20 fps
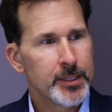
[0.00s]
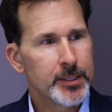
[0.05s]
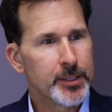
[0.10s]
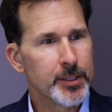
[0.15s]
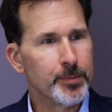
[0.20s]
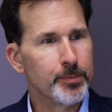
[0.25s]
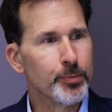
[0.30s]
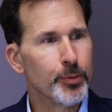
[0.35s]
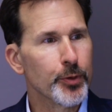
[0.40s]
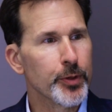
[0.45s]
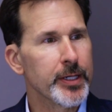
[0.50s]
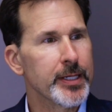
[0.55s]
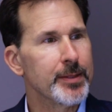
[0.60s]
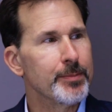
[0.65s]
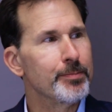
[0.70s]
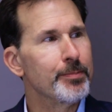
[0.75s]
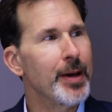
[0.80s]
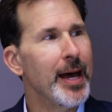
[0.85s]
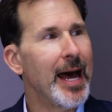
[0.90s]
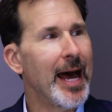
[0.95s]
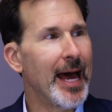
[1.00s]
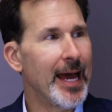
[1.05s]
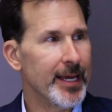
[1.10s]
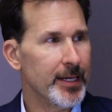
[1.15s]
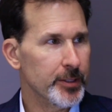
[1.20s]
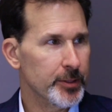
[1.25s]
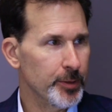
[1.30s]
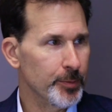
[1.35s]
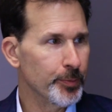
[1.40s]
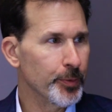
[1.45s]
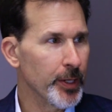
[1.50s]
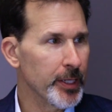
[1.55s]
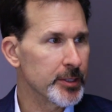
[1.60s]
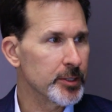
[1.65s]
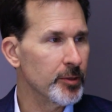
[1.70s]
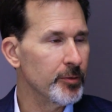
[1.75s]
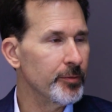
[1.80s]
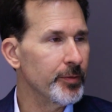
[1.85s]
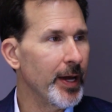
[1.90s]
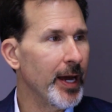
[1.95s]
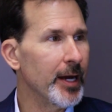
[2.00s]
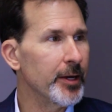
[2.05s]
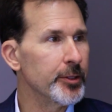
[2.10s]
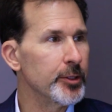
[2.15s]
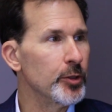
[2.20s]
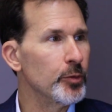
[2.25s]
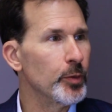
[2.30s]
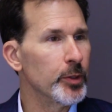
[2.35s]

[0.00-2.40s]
to bring back to present value